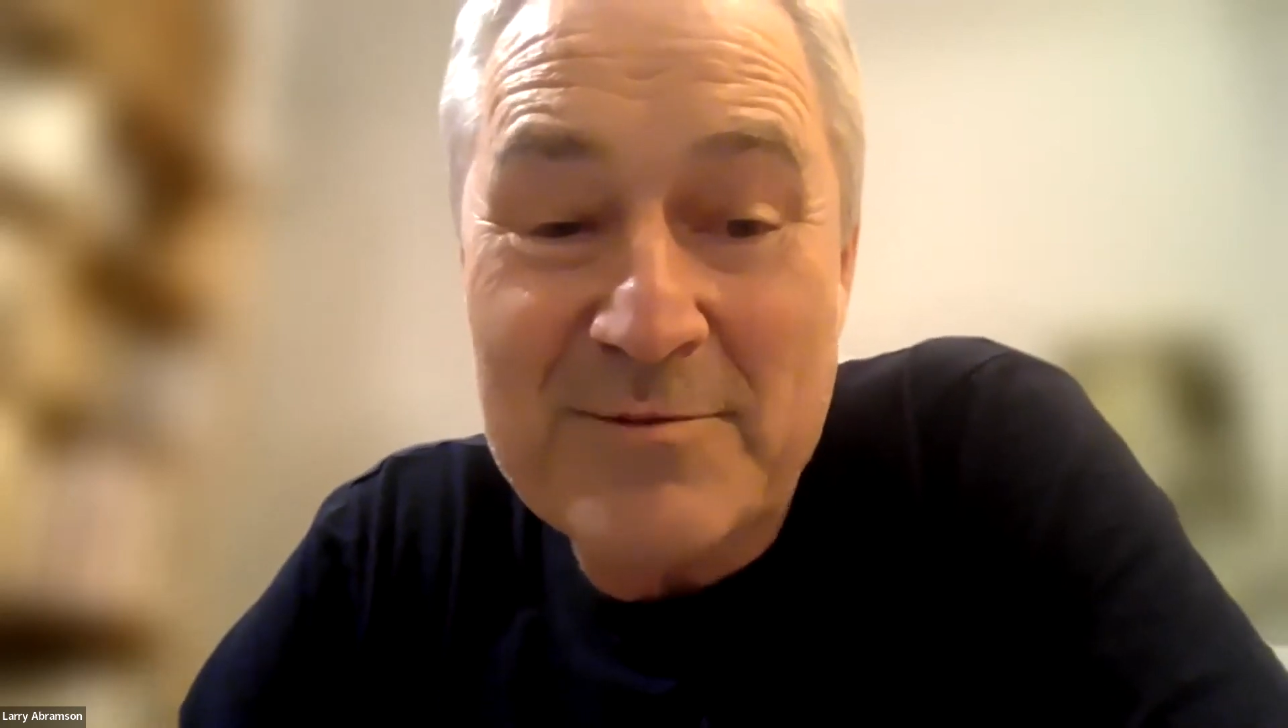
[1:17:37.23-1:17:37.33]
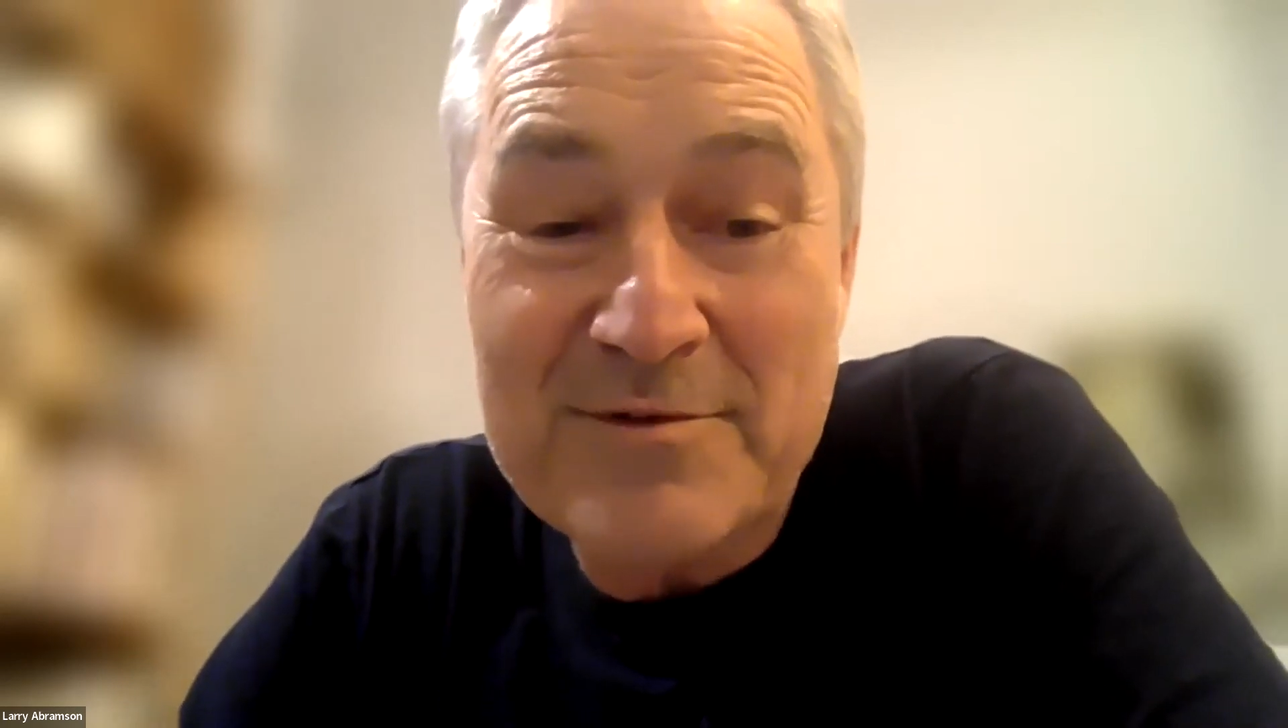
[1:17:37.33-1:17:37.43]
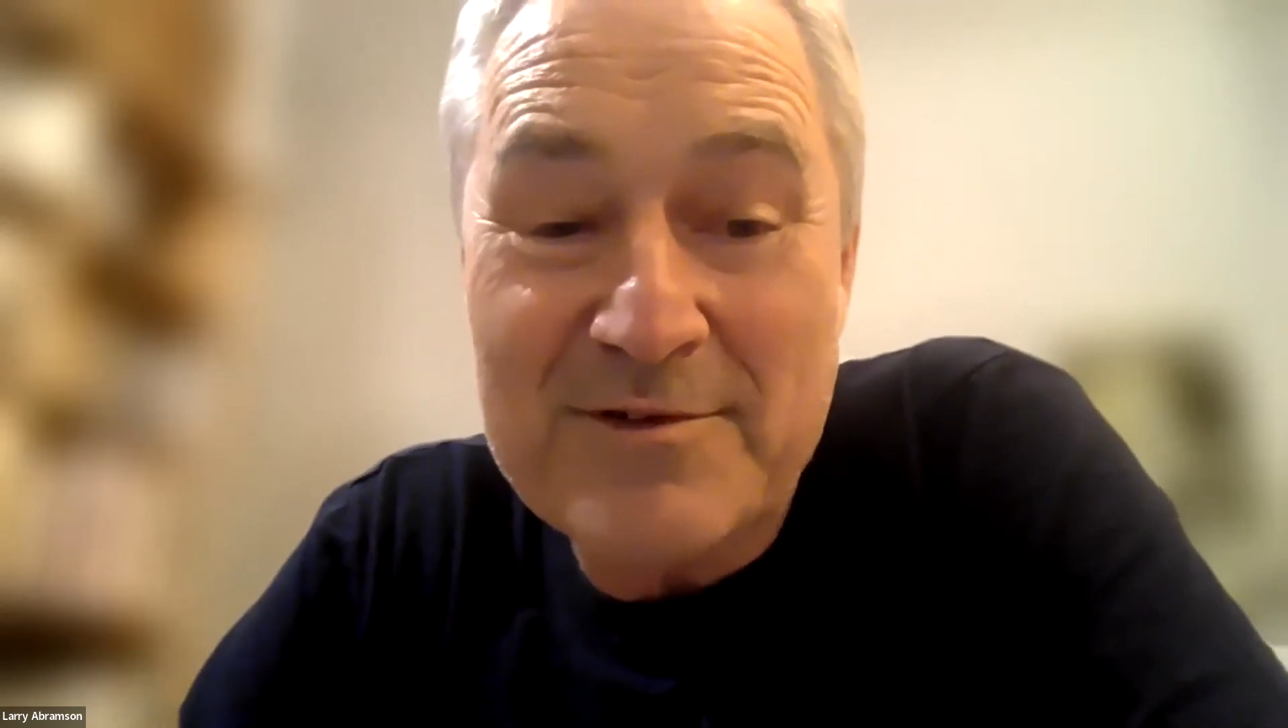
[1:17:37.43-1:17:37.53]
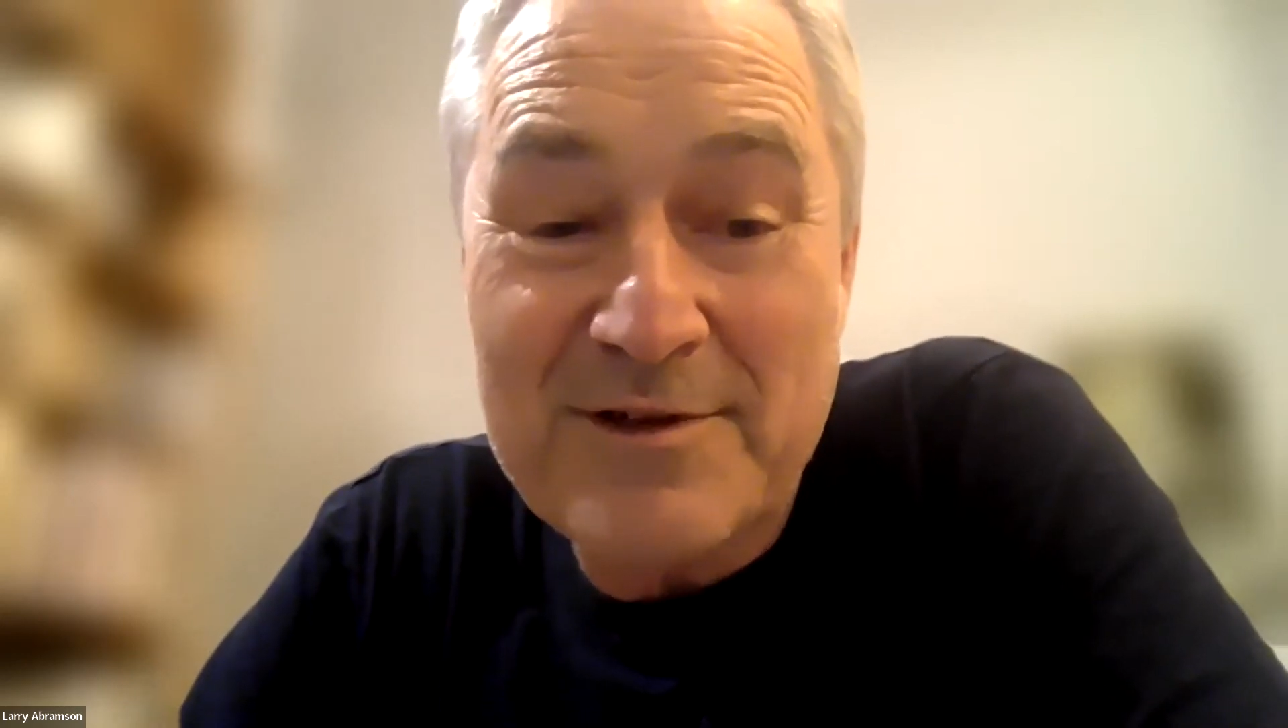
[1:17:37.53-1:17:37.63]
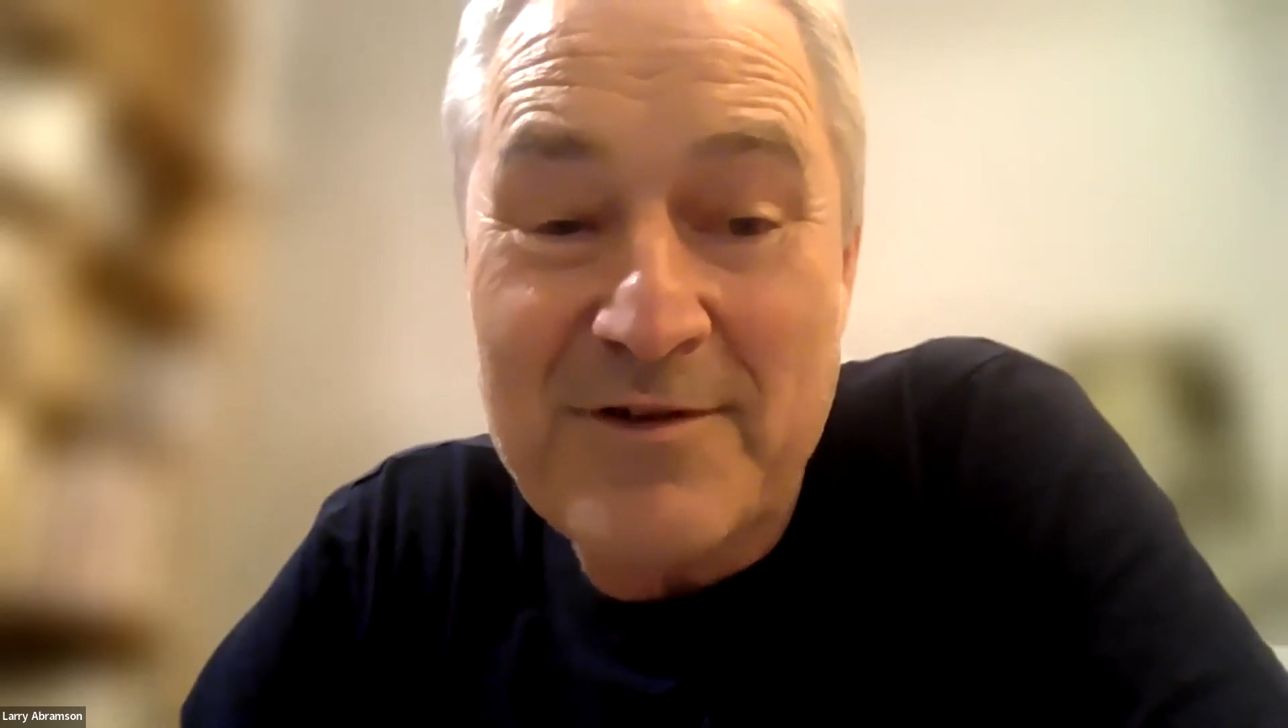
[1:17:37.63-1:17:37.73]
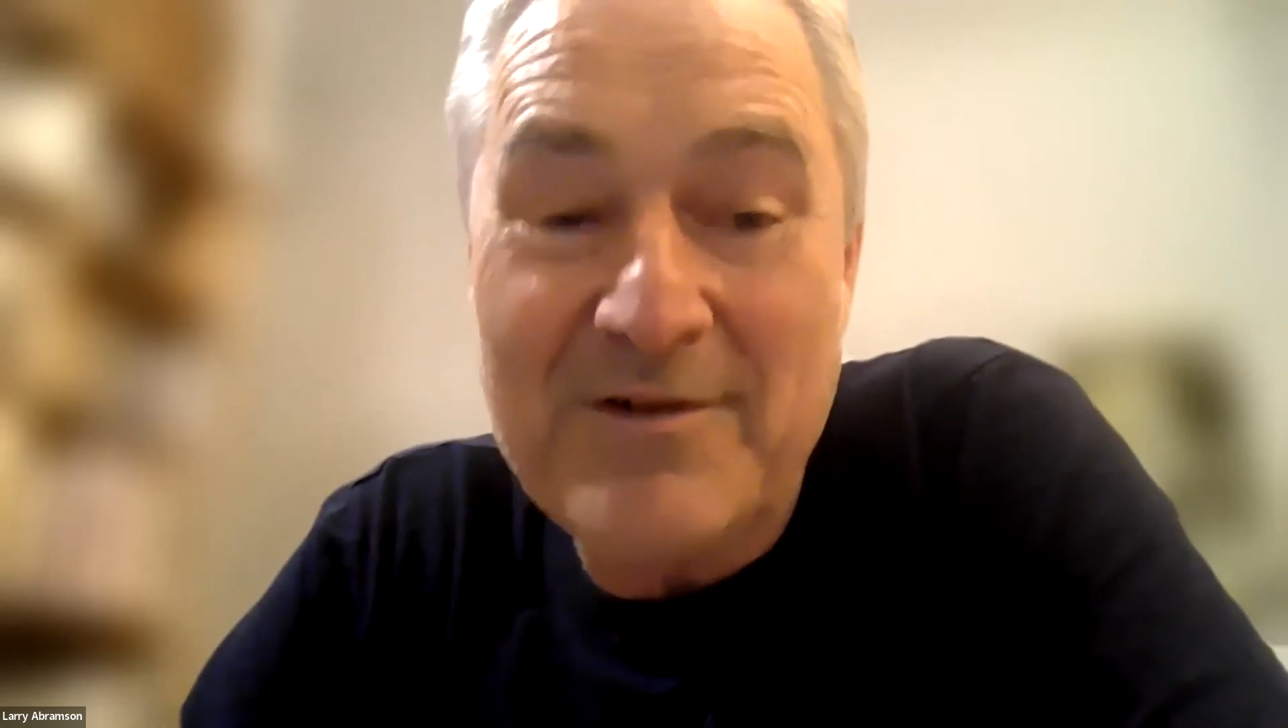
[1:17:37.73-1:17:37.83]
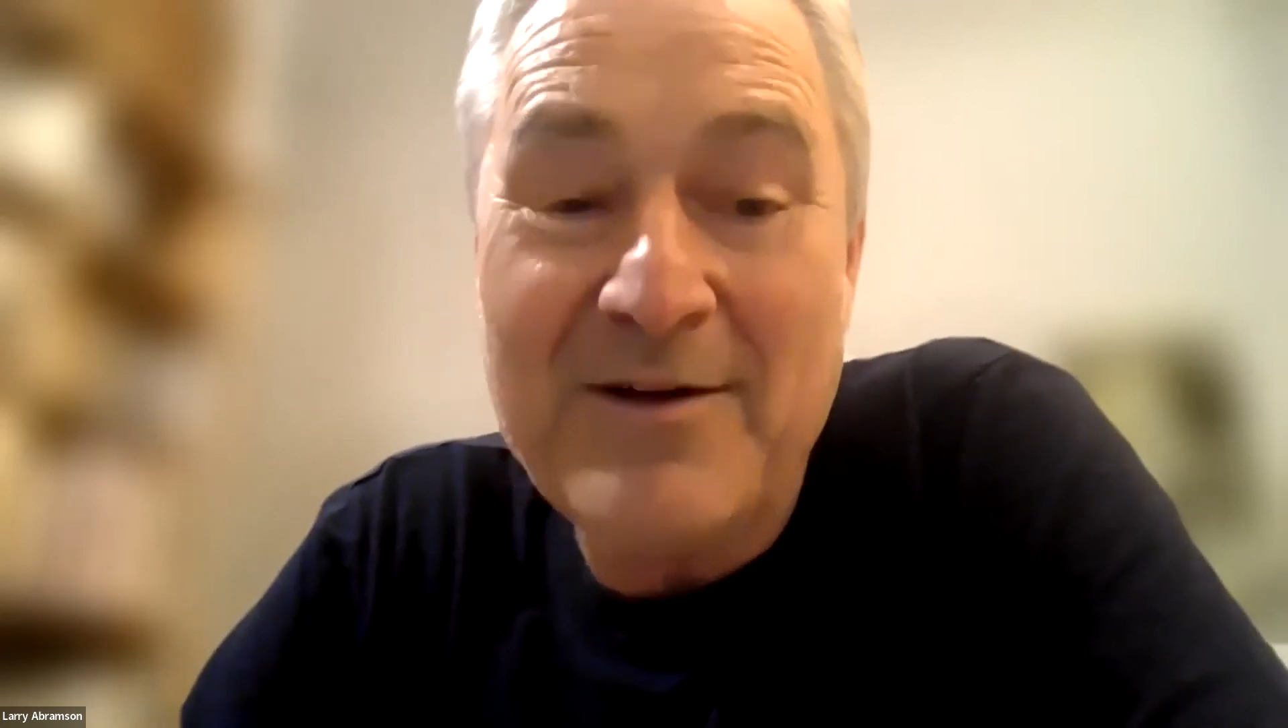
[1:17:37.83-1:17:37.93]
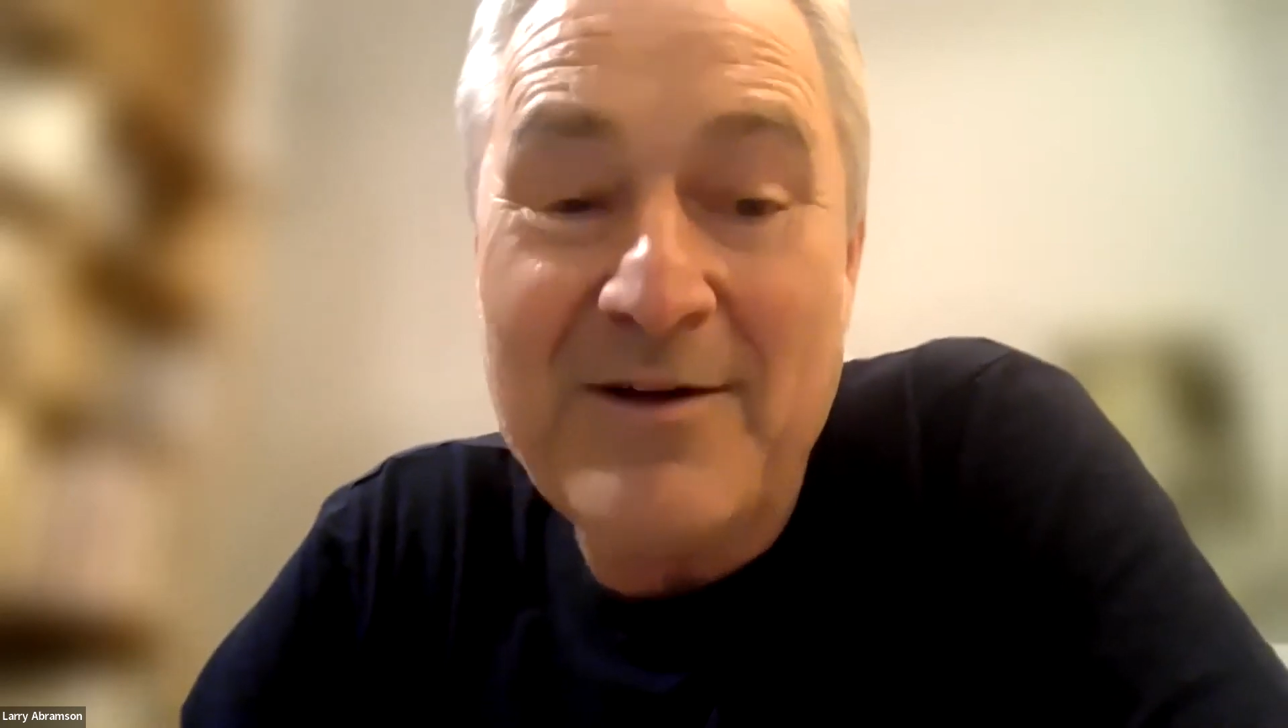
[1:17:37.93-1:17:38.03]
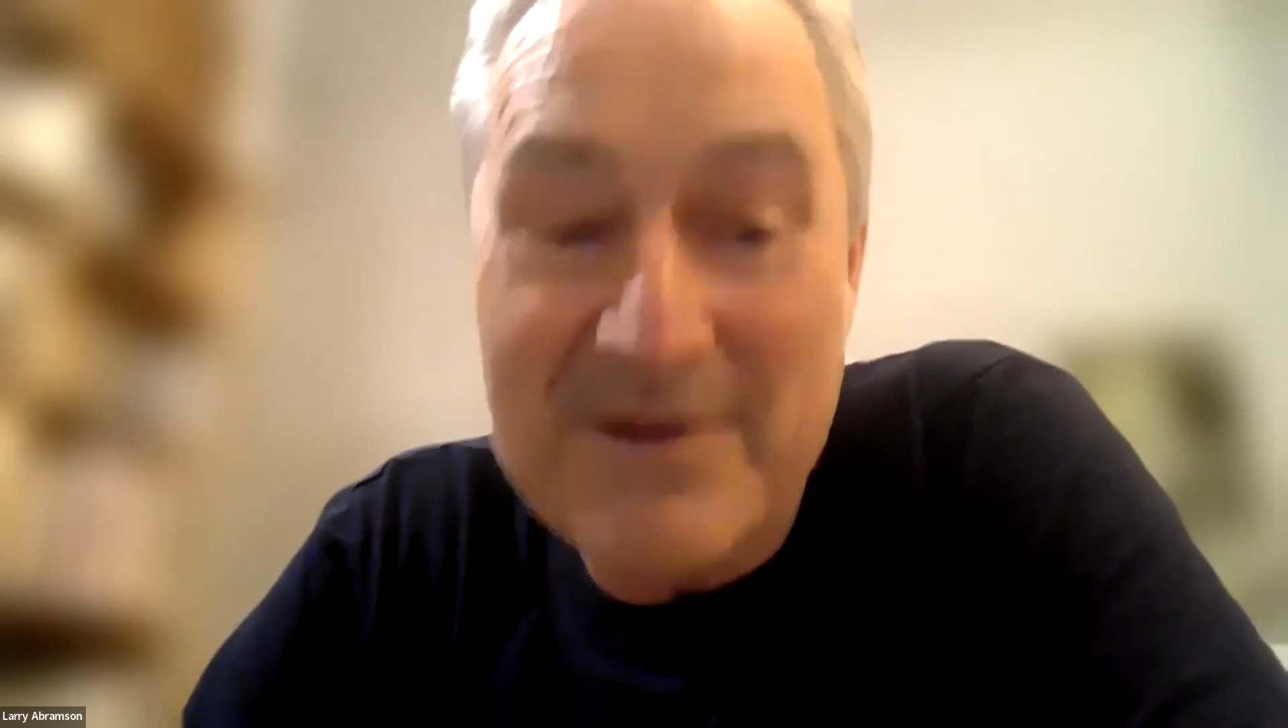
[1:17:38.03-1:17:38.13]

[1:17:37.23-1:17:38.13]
So I want to